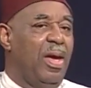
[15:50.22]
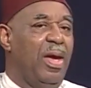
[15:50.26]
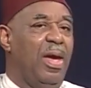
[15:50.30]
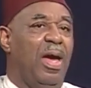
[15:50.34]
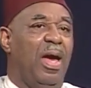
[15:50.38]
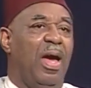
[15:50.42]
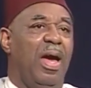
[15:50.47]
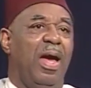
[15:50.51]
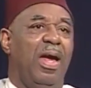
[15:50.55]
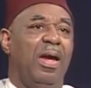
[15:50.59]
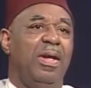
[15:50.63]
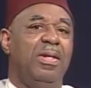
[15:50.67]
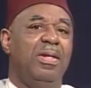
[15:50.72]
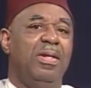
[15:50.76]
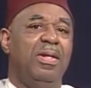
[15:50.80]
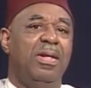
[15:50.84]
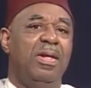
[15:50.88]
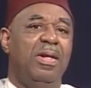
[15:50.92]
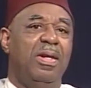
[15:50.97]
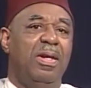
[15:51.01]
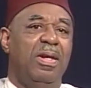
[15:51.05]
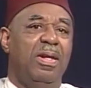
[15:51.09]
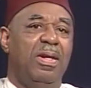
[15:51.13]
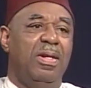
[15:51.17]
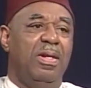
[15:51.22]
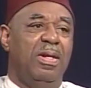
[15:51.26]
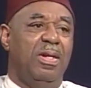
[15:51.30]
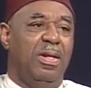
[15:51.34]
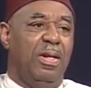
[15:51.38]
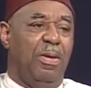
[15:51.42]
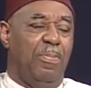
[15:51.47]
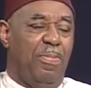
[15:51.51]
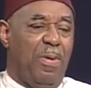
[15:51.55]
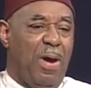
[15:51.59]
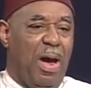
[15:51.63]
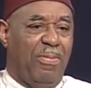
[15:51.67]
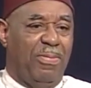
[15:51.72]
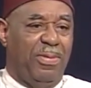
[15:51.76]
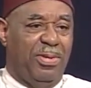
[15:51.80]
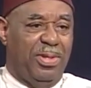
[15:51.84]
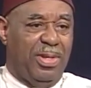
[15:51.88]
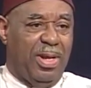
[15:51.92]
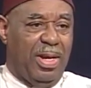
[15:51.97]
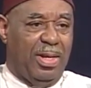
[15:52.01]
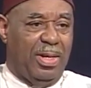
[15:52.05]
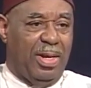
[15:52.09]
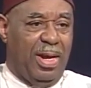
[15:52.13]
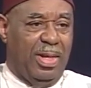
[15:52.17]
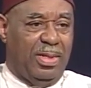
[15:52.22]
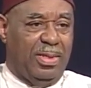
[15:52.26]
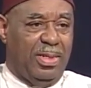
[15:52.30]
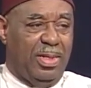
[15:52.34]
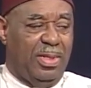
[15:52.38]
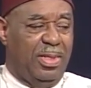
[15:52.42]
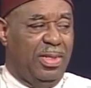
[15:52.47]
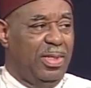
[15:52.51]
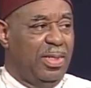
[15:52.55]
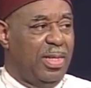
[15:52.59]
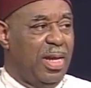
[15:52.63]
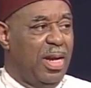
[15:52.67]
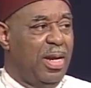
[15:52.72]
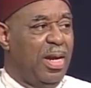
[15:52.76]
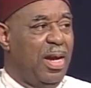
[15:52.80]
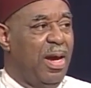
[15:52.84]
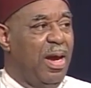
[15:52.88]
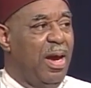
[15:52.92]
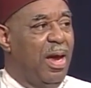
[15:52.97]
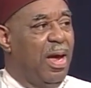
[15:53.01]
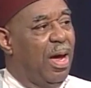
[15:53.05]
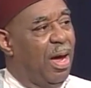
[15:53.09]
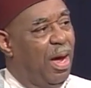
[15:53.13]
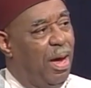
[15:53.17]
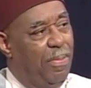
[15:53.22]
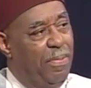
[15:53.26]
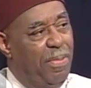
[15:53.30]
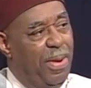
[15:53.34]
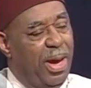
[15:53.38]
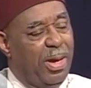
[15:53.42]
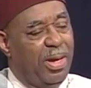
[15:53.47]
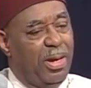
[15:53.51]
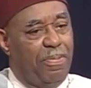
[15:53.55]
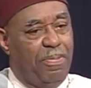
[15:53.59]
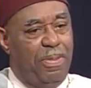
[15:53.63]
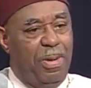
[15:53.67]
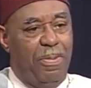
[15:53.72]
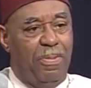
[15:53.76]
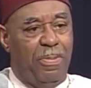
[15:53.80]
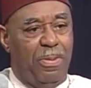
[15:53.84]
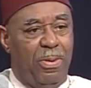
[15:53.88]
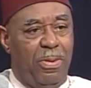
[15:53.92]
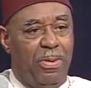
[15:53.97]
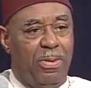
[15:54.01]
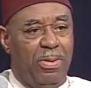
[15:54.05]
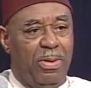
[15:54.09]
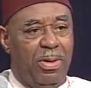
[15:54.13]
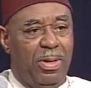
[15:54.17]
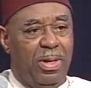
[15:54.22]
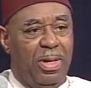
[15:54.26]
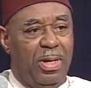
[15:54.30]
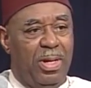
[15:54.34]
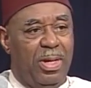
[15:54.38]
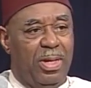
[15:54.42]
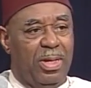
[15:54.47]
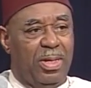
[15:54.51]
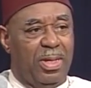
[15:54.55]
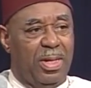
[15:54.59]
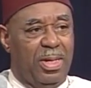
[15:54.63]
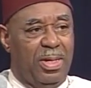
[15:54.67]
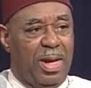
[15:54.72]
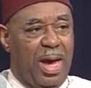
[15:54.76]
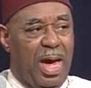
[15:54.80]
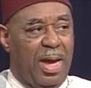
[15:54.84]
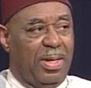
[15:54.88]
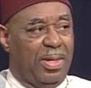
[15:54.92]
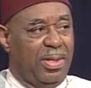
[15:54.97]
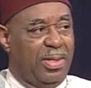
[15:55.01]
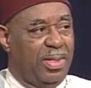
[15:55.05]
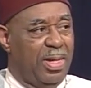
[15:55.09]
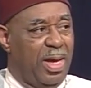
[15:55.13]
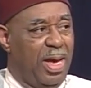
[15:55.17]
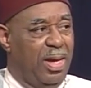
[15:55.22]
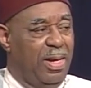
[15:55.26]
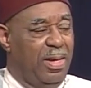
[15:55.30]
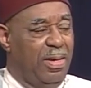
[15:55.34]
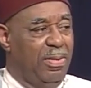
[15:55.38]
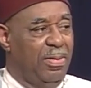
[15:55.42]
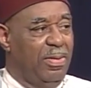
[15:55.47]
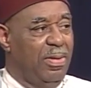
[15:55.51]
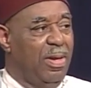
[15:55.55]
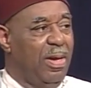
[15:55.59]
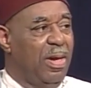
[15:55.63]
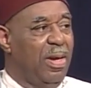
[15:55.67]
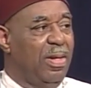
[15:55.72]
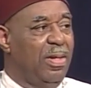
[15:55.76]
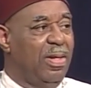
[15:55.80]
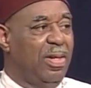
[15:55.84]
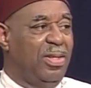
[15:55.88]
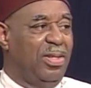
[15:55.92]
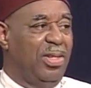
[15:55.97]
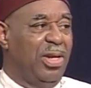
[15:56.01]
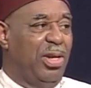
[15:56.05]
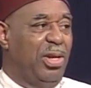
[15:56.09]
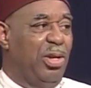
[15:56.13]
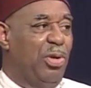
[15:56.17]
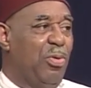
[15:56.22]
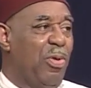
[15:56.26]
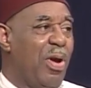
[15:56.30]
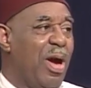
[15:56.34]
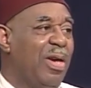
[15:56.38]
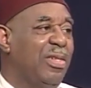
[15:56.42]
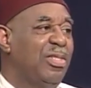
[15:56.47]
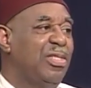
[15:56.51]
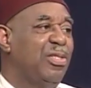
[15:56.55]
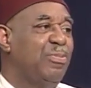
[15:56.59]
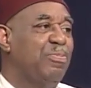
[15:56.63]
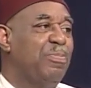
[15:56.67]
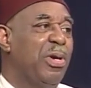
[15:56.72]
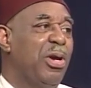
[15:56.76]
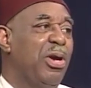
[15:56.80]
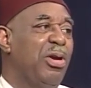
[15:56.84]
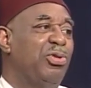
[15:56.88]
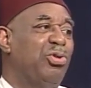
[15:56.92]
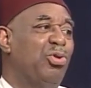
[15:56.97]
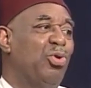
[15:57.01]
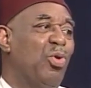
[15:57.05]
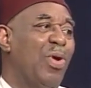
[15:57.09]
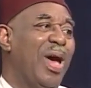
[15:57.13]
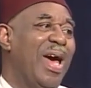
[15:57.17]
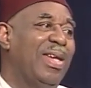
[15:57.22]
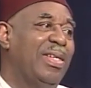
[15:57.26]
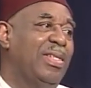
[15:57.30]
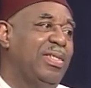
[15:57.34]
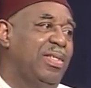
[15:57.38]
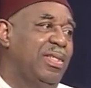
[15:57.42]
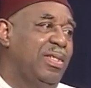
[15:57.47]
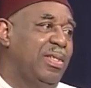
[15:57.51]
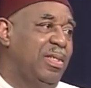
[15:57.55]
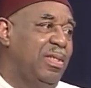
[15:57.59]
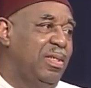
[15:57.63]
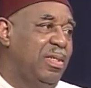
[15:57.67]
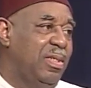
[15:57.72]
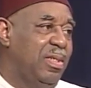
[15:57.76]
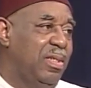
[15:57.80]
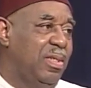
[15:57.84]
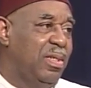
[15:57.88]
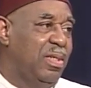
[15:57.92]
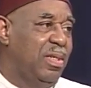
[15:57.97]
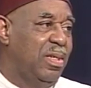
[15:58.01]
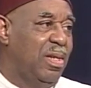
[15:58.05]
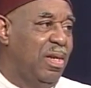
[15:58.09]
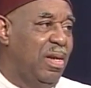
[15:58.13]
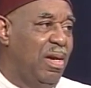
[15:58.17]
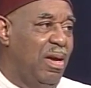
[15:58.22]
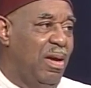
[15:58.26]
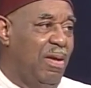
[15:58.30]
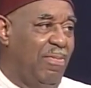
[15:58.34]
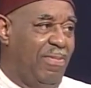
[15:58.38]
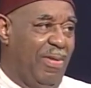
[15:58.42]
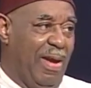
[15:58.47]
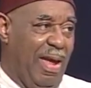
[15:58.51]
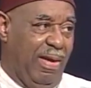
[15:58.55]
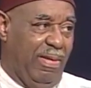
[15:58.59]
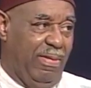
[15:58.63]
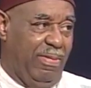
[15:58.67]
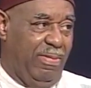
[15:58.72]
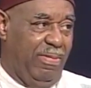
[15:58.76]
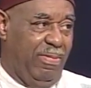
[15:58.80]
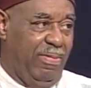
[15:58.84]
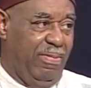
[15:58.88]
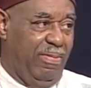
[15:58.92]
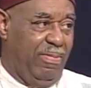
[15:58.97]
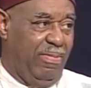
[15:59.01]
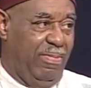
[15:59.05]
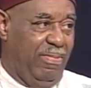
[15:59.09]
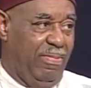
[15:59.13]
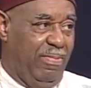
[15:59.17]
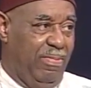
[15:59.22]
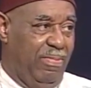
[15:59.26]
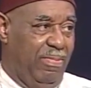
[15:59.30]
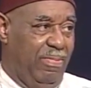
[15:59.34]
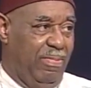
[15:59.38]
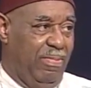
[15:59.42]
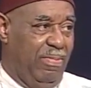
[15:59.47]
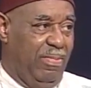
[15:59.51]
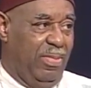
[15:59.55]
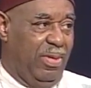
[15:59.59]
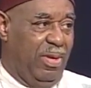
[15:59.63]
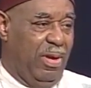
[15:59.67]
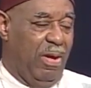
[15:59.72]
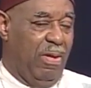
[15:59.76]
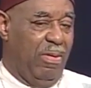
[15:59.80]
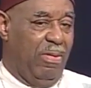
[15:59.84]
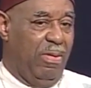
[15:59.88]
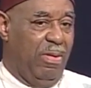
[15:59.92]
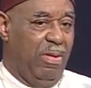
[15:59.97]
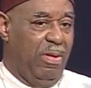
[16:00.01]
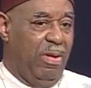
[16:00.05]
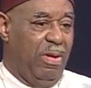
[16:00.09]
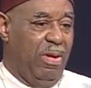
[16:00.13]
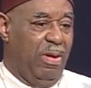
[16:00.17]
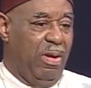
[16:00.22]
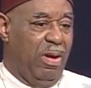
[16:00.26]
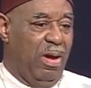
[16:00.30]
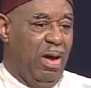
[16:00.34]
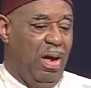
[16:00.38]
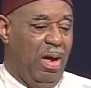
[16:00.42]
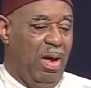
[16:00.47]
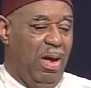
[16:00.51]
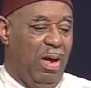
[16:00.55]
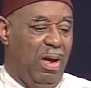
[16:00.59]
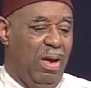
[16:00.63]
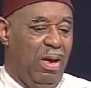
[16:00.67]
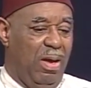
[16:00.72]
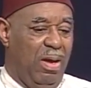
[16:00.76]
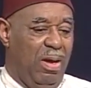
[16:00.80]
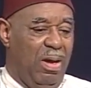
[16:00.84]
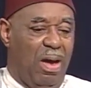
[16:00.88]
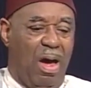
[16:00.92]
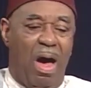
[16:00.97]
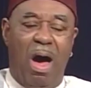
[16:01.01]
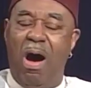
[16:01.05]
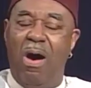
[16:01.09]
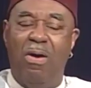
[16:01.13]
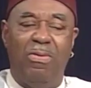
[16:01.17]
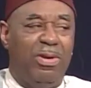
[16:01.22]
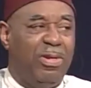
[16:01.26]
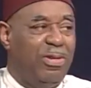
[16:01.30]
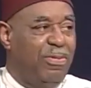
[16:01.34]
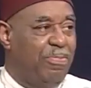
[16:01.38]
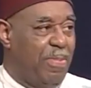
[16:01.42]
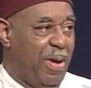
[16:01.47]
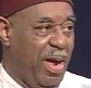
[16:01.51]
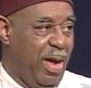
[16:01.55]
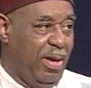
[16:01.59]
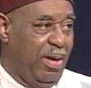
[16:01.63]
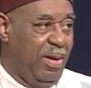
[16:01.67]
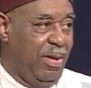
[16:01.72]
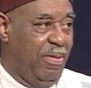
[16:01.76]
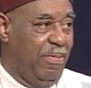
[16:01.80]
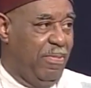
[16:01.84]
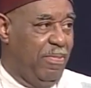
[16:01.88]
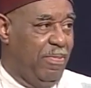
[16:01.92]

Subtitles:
And the prophet said it like this. He said, a beggar people cannot attain the genuine spiritualities of life. You know, always begging.